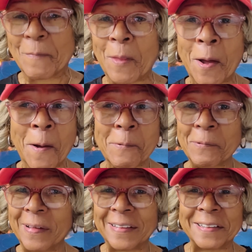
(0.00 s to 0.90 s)

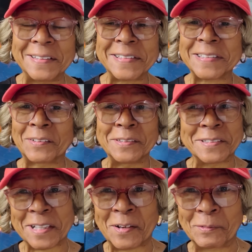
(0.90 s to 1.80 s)
Already this doesn't
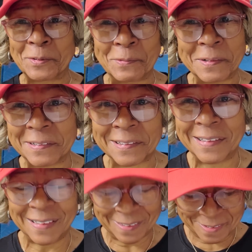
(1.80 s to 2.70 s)
sound too good.
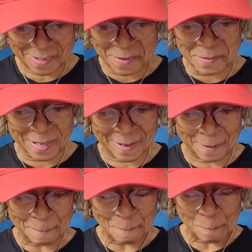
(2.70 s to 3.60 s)

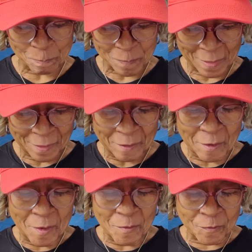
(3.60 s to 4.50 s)
Okay.
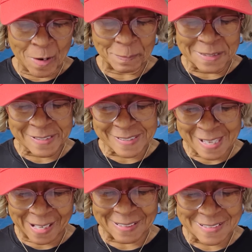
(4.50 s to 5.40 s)
From the
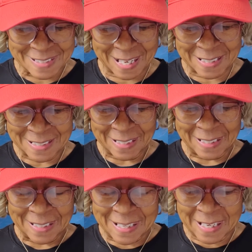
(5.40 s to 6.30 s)
second date,
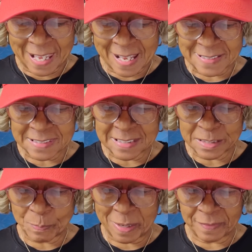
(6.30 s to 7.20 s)
he asked to
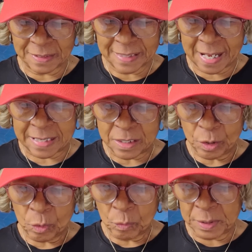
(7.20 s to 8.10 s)
spend the night,
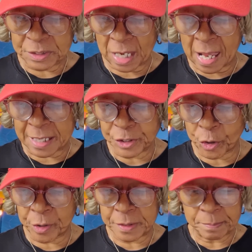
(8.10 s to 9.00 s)
which I
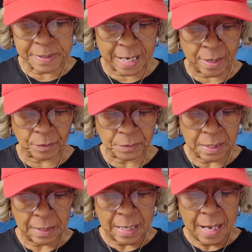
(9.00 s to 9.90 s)
turned him down.
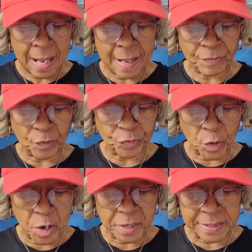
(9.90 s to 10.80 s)
And the
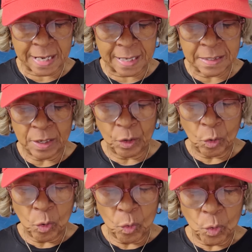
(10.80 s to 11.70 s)
third date,
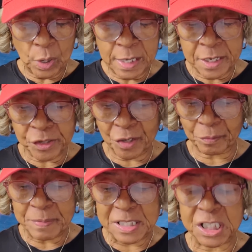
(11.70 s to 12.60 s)
he
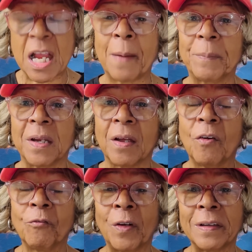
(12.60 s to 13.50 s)
took me shopping
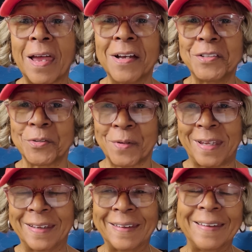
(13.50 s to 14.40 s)
for
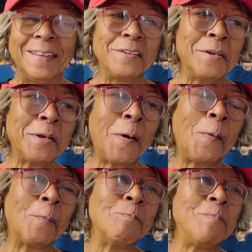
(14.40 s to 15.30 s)
lingerie. You
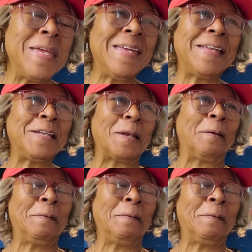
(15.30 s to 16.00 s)
know, men